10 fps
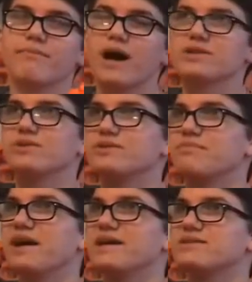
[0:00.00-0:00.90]
Modulus
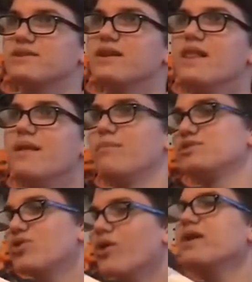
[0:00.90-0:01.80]
blaster.
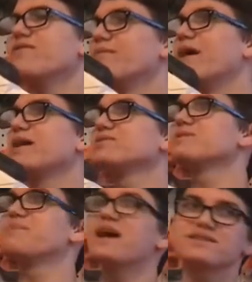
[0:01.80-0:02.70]
Majority of the
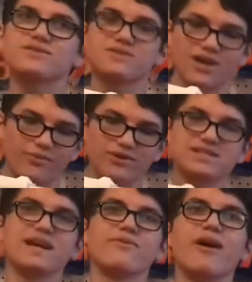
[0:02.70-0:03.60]
Modulus blasters come with
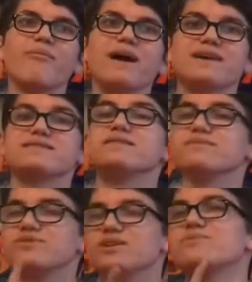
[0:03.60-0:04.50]
10-round magazines.
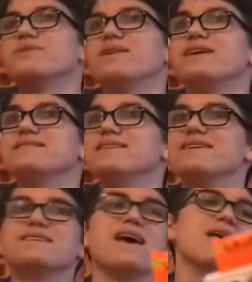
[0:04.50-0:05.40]
I'm just realizing this.